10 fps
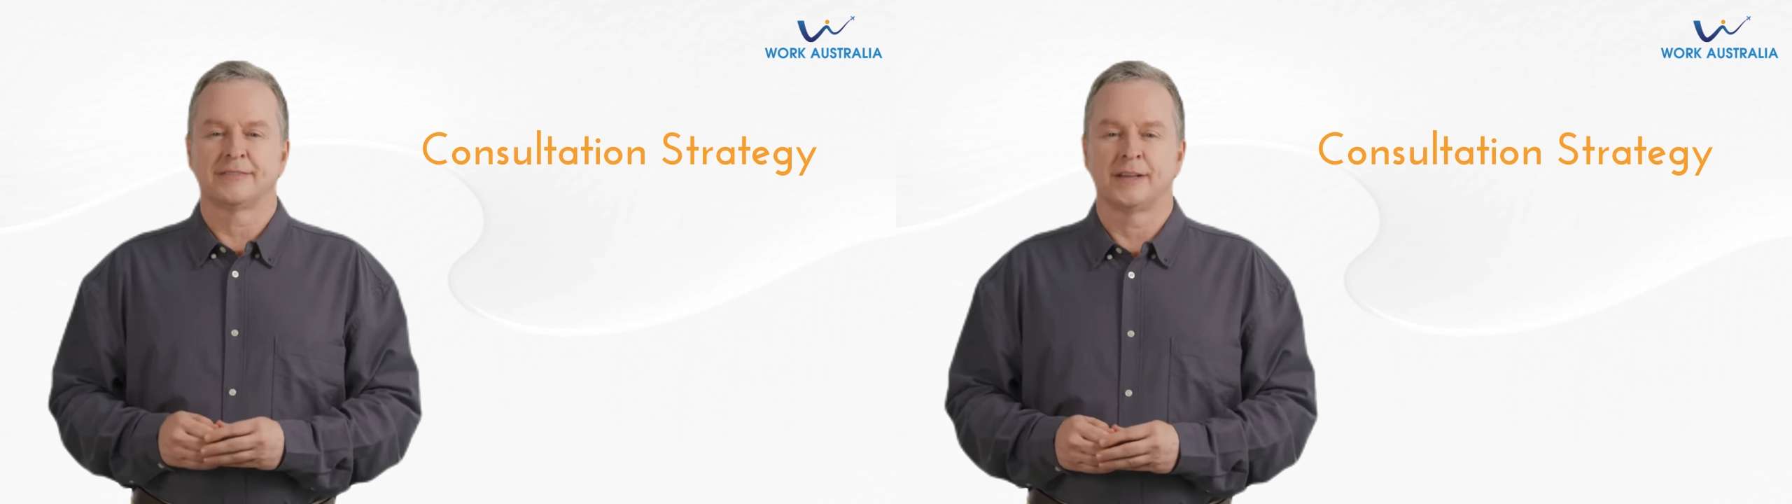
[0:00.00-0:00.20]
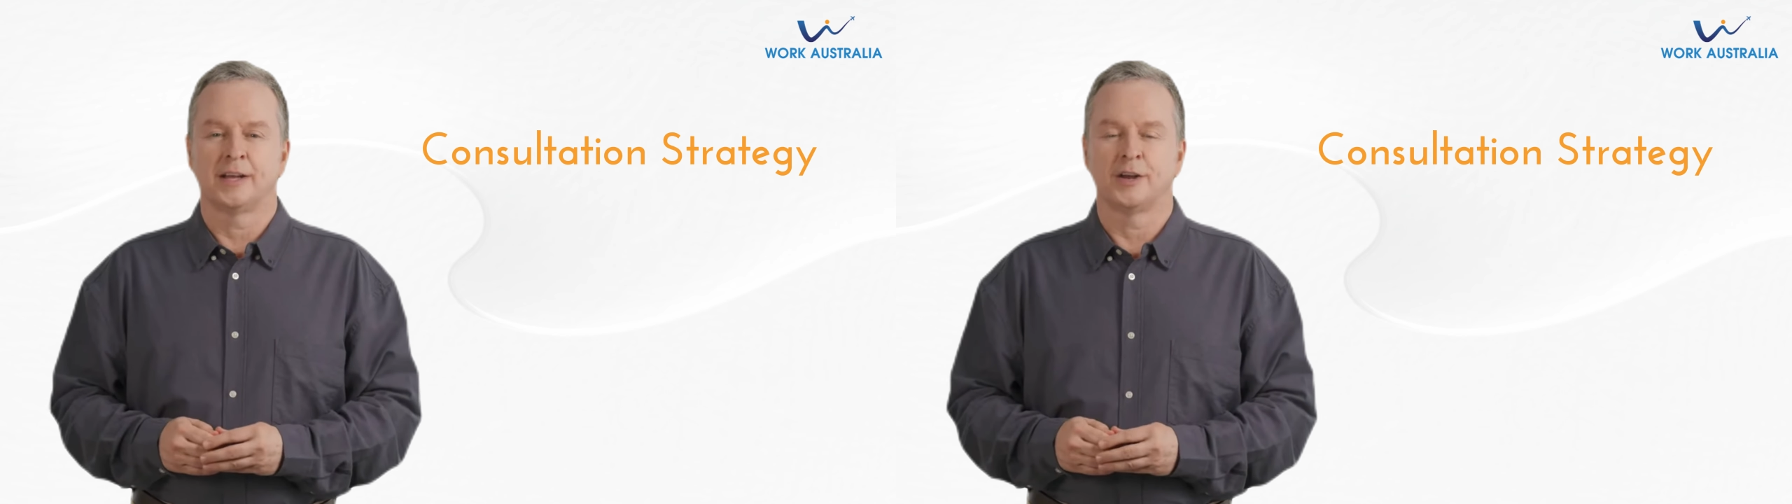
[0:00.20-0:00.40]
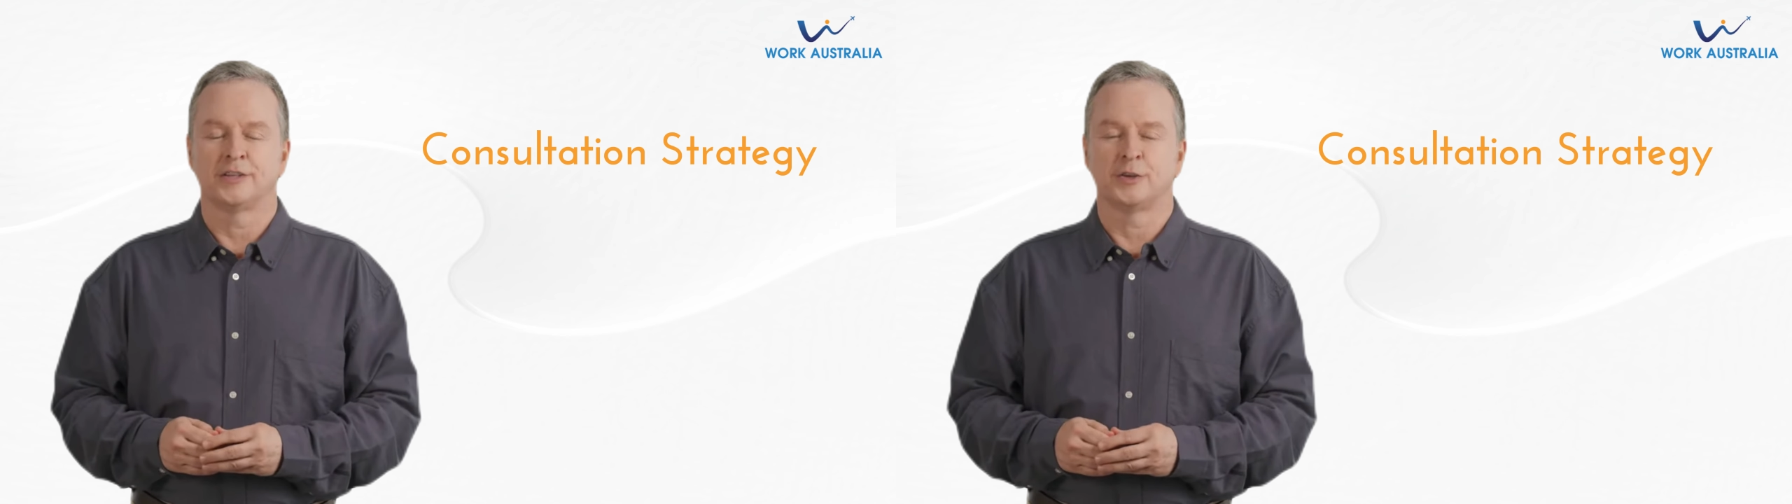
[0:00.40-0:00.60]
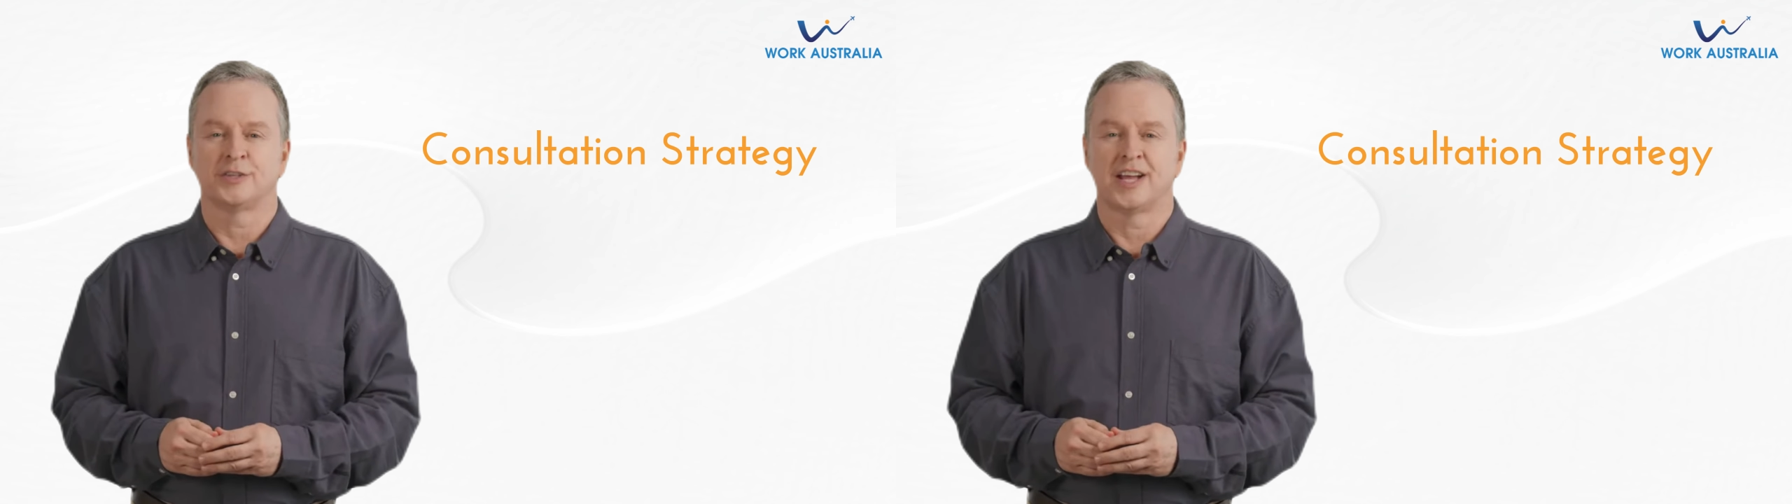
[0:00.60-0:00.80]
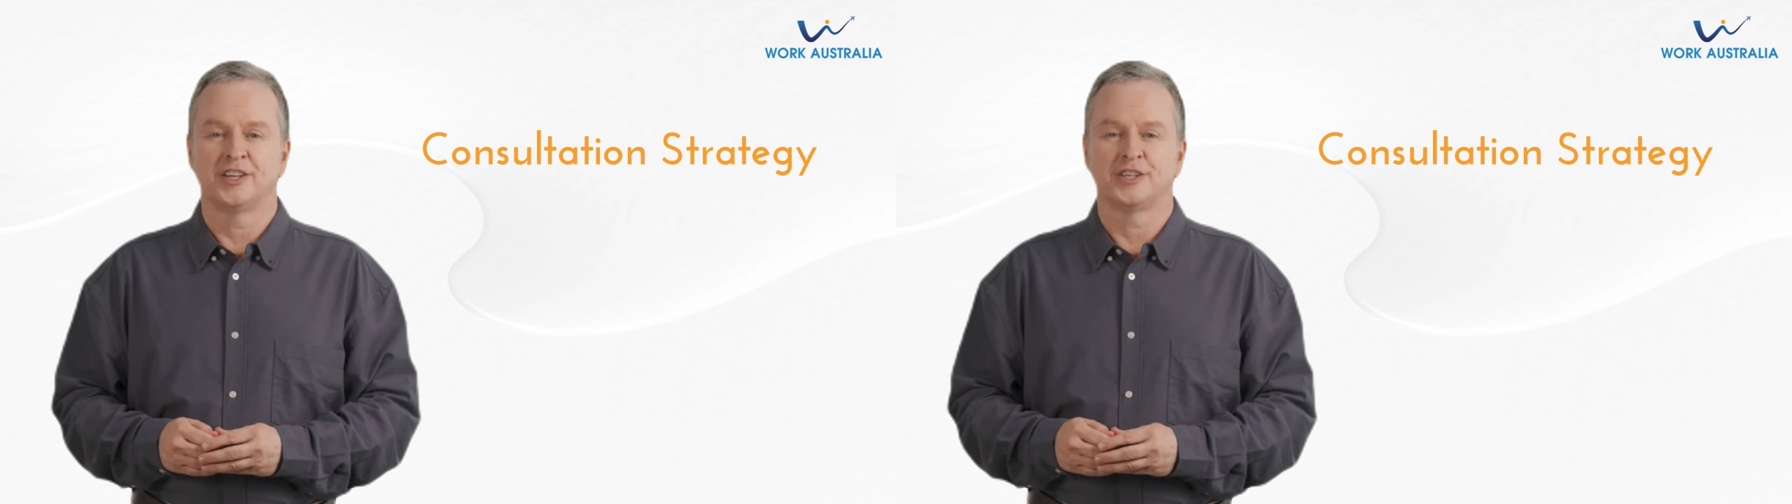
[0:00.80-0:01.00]
A
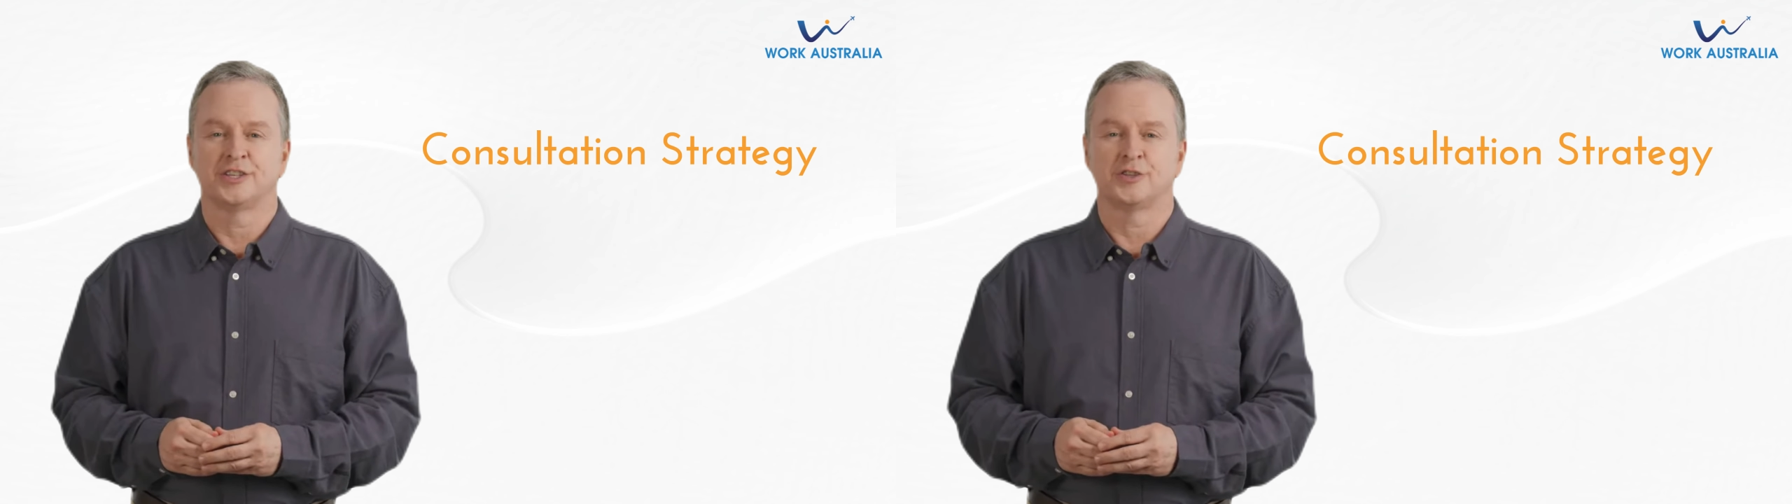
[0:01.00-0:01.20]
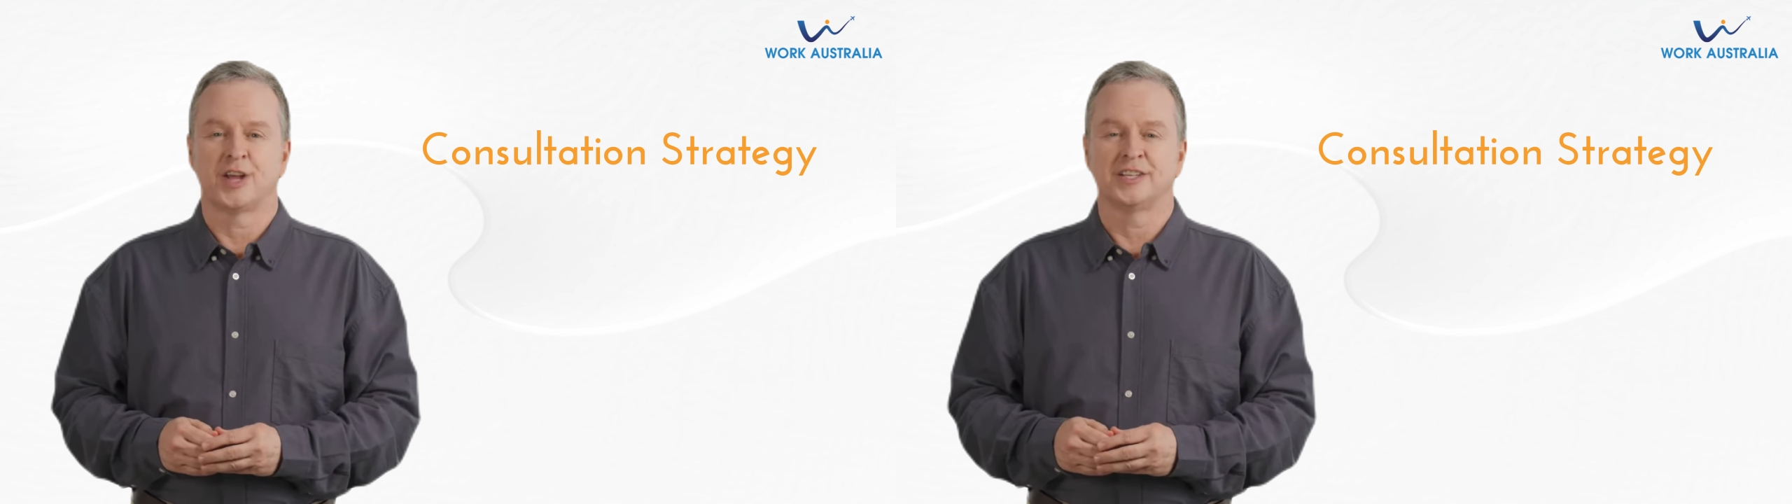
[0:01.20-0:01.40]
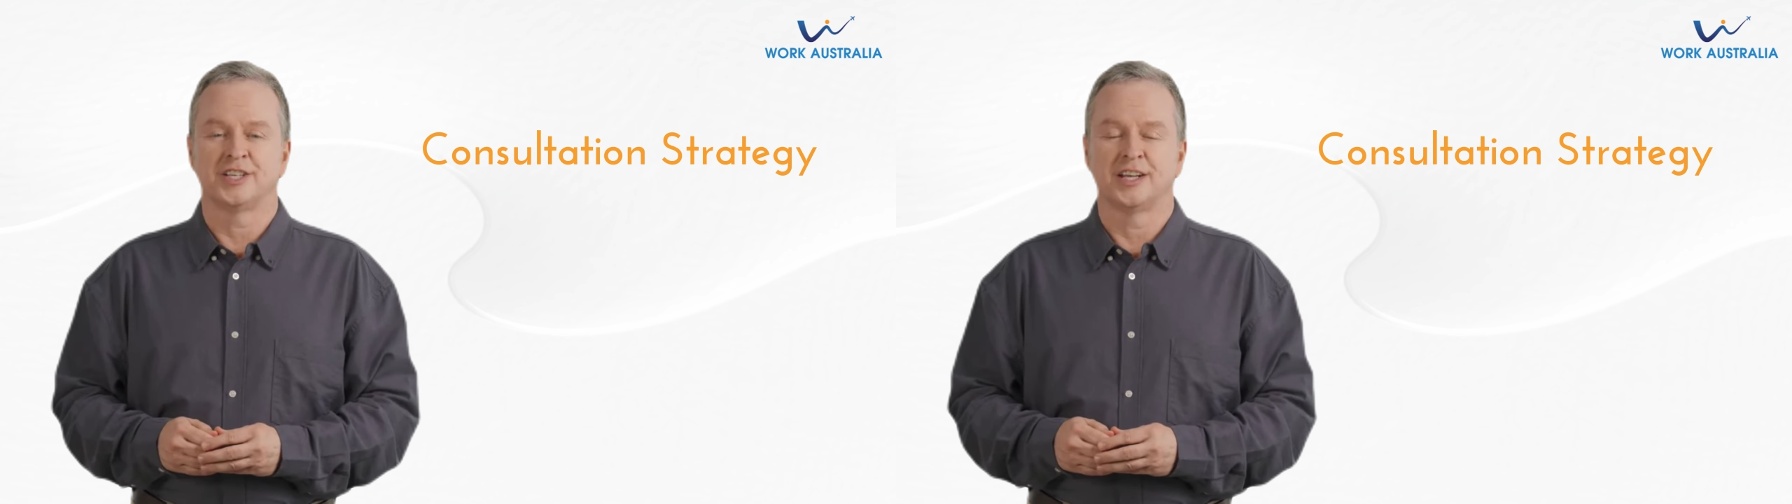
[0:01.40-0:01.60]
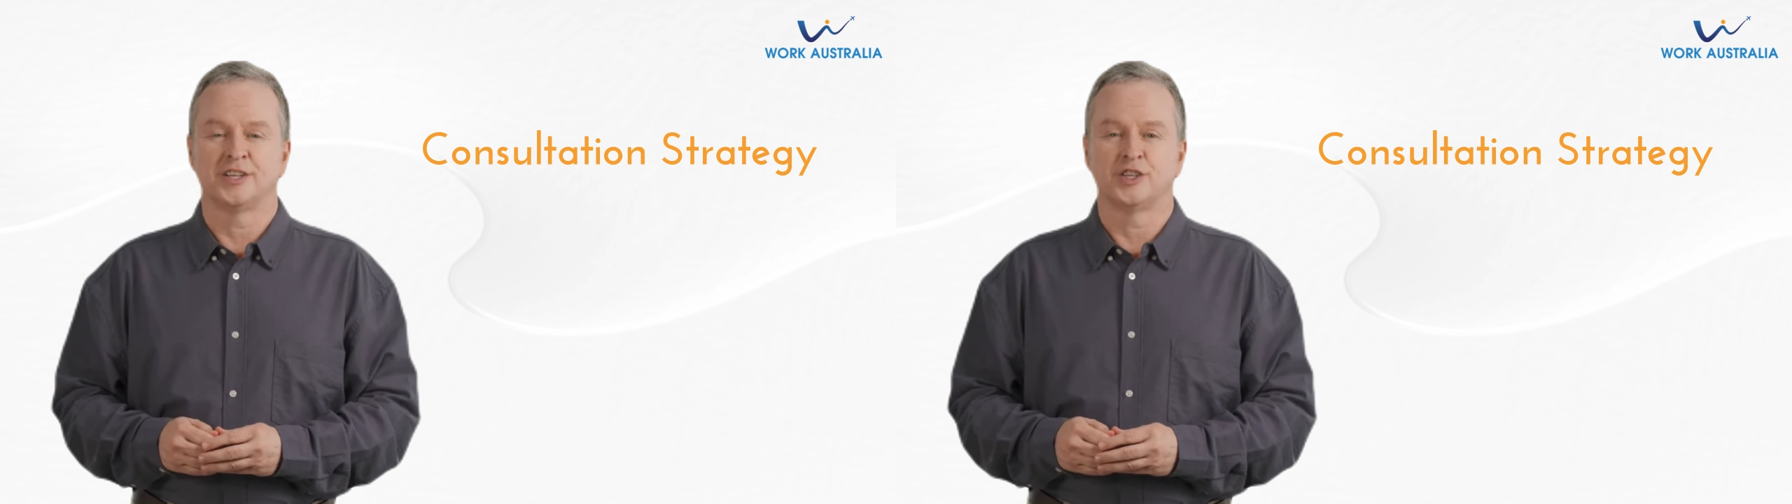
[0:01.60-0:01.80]
consultation strategy